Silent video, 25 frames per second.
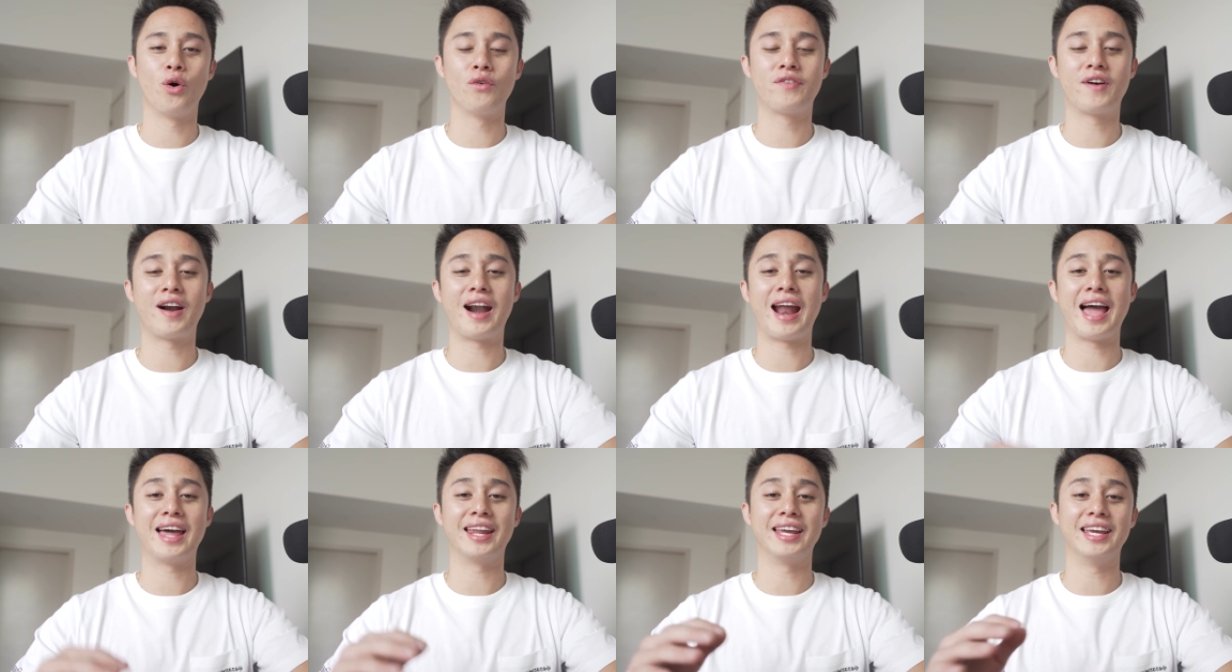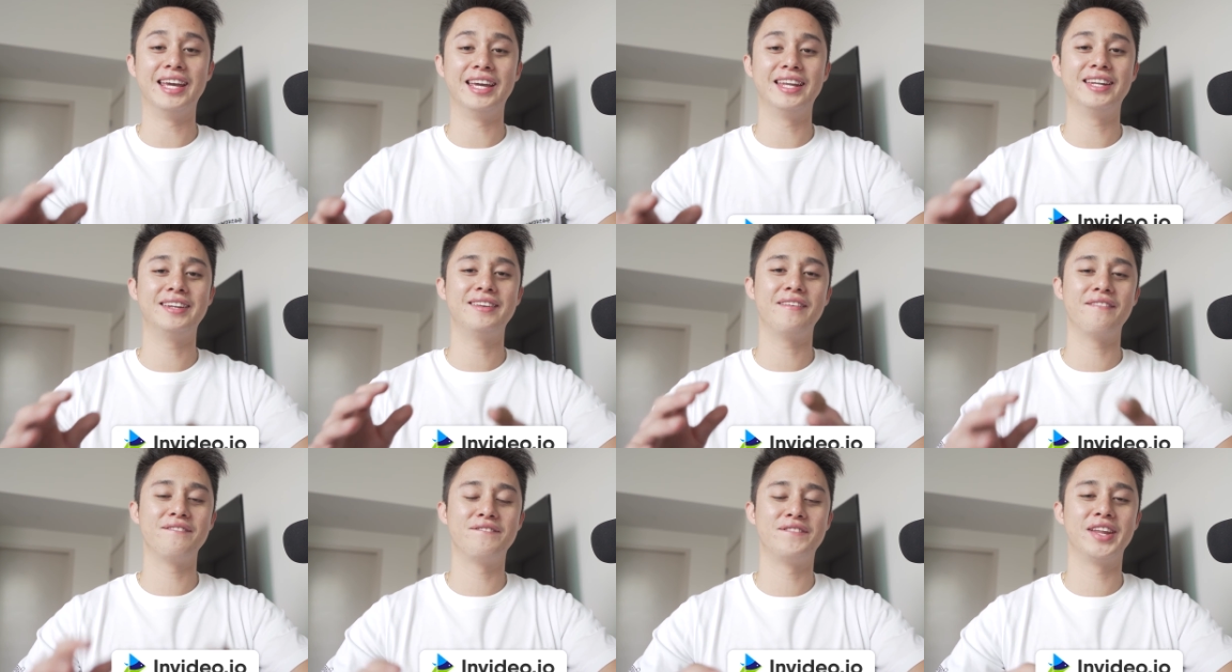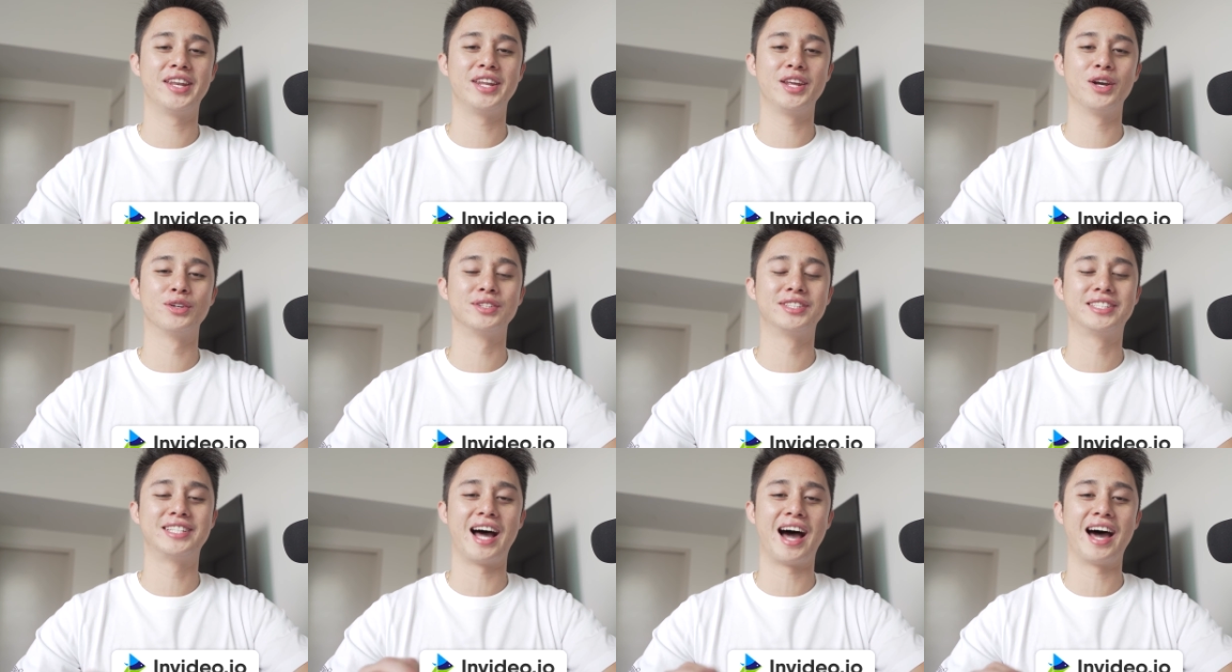over at
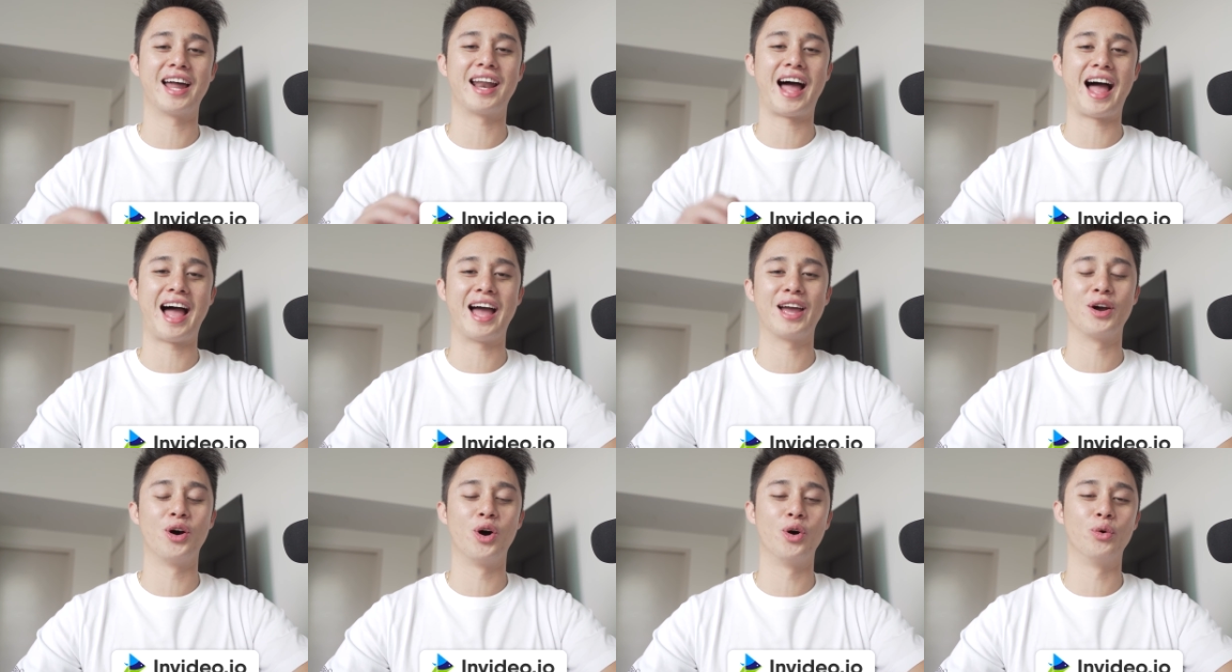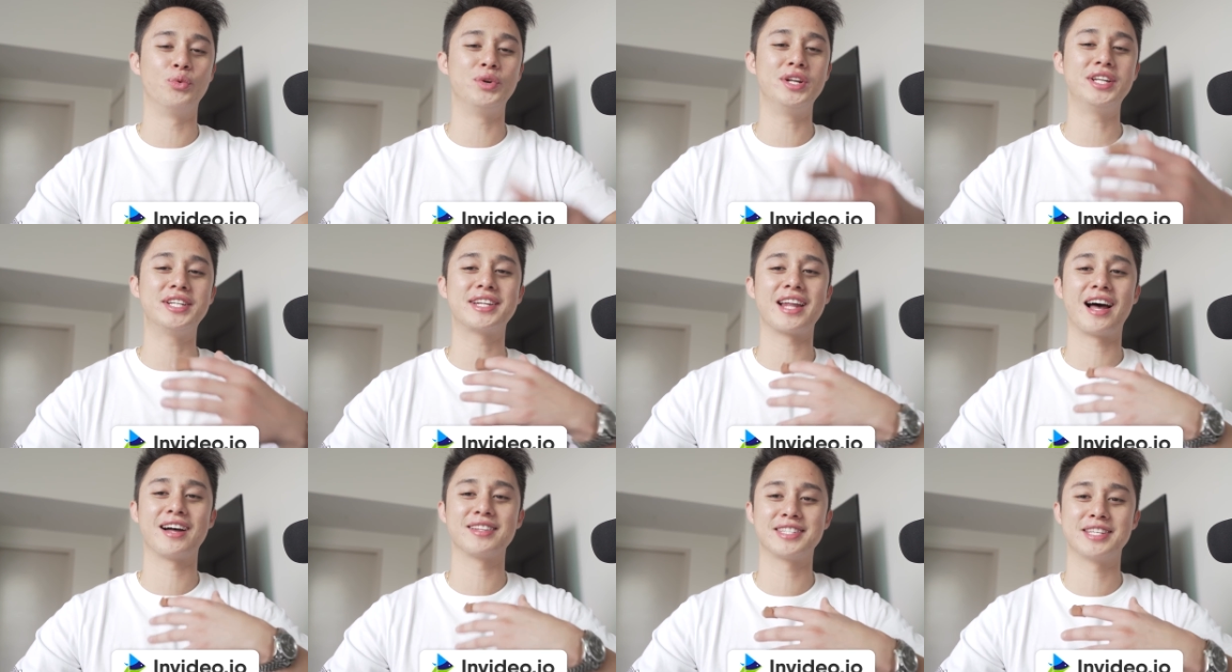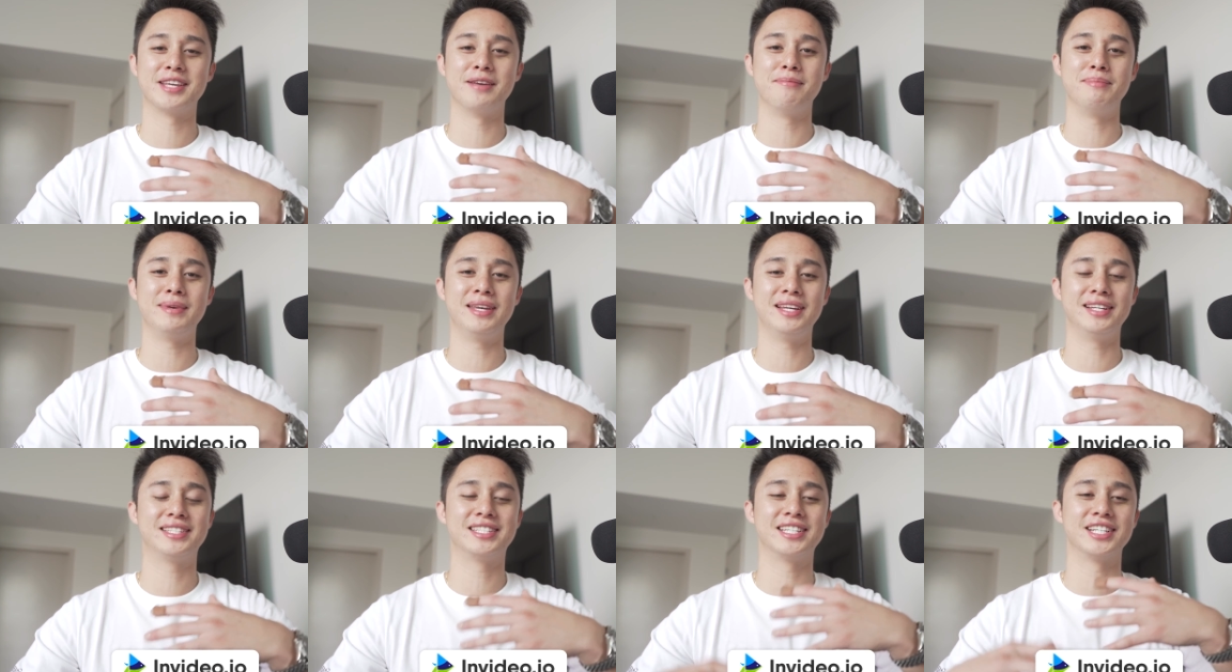invideo.io reached out to
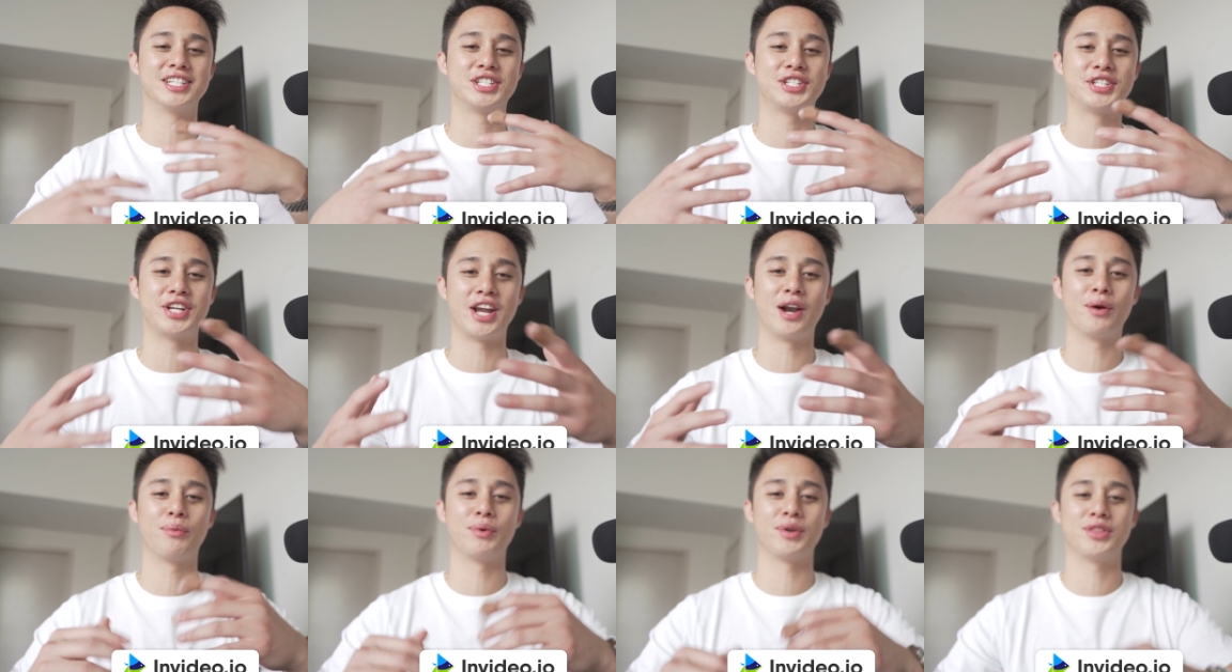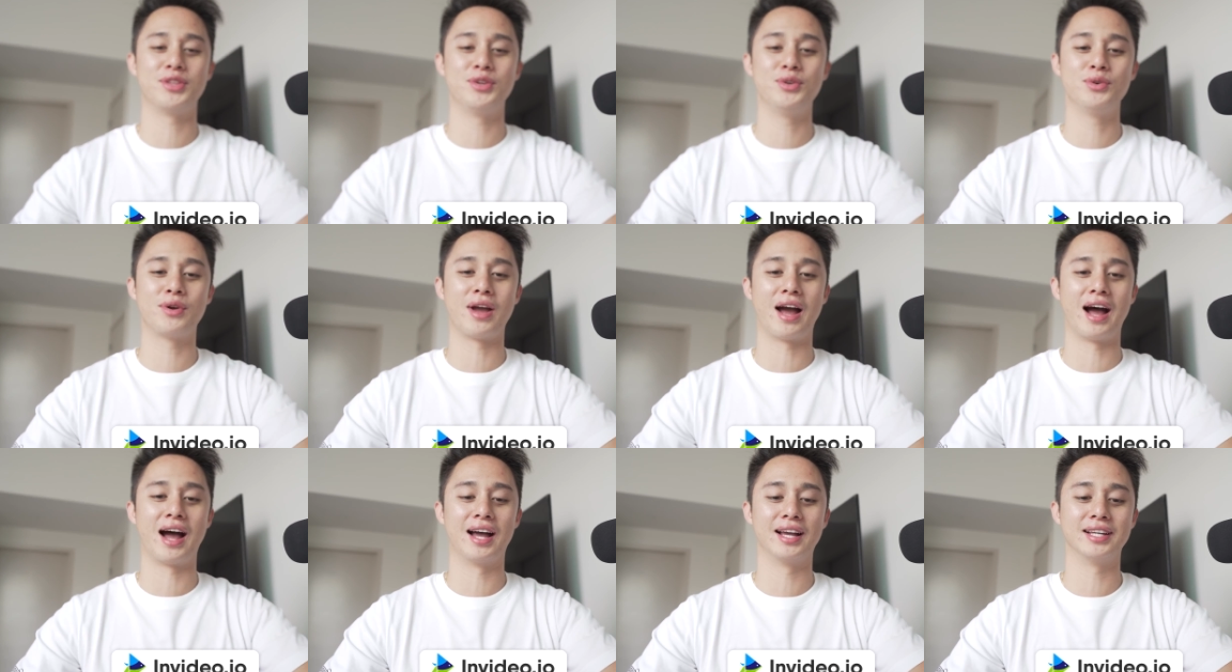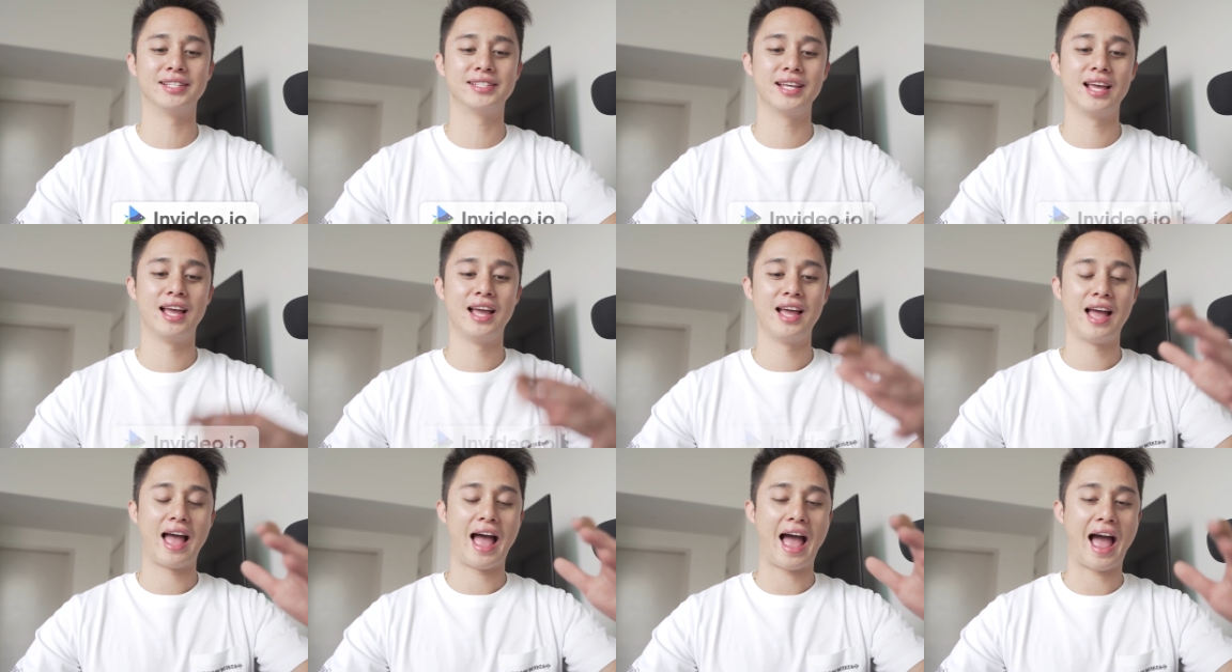me to share with you guys
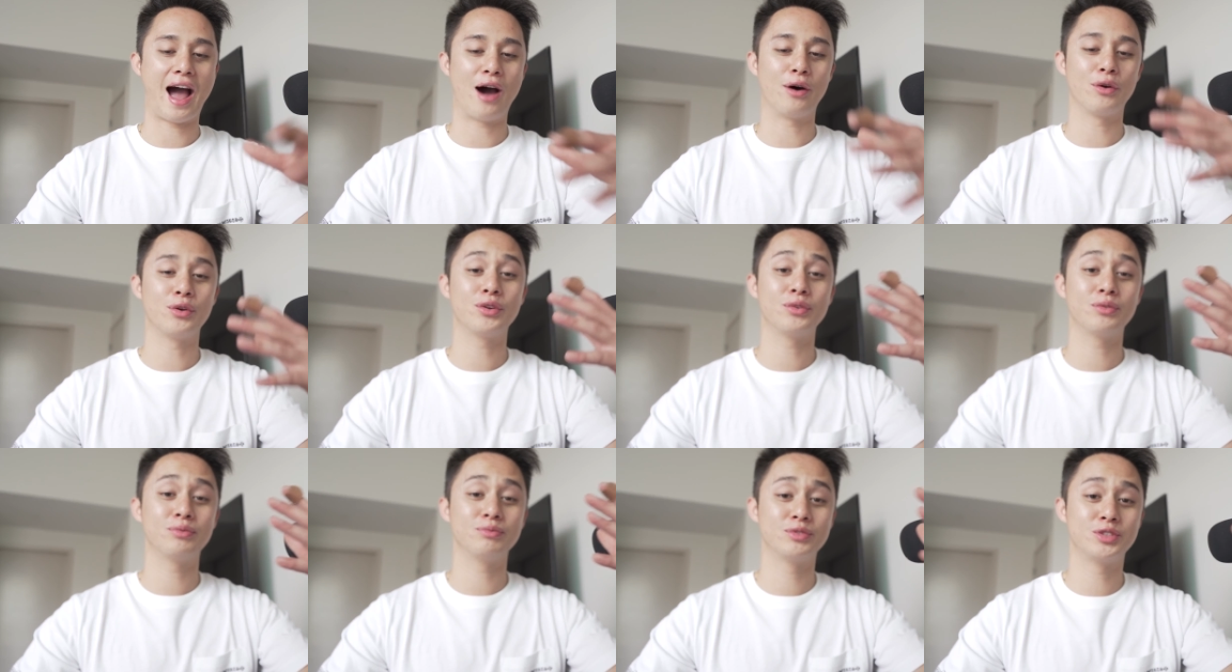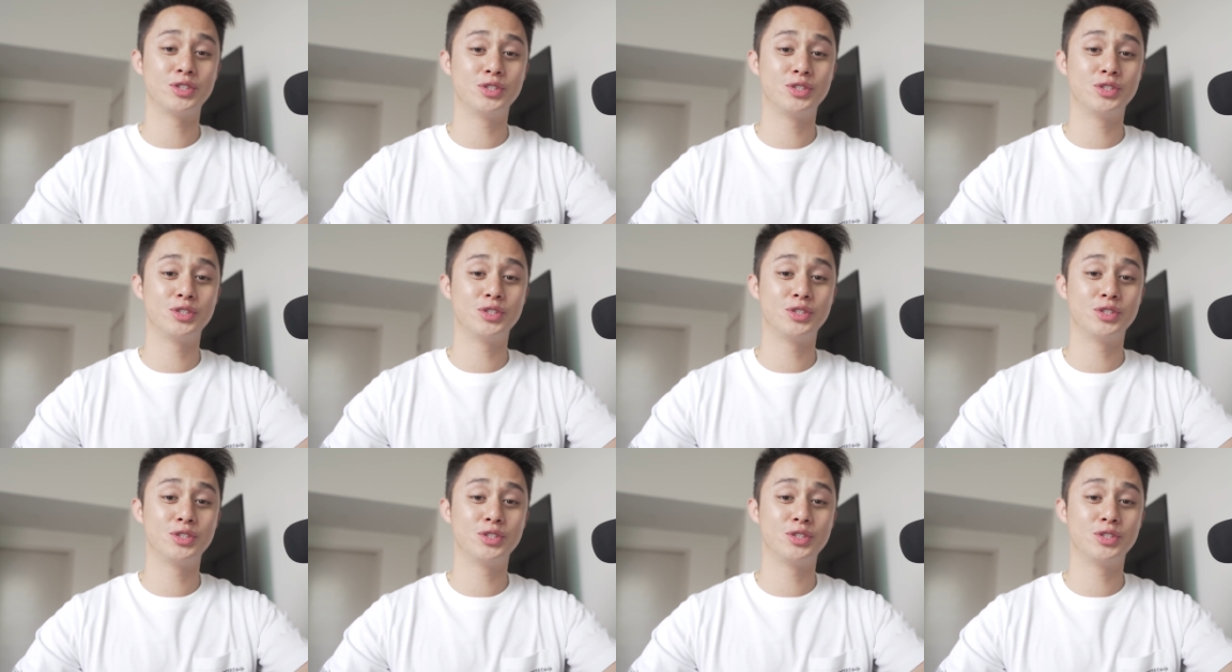how to,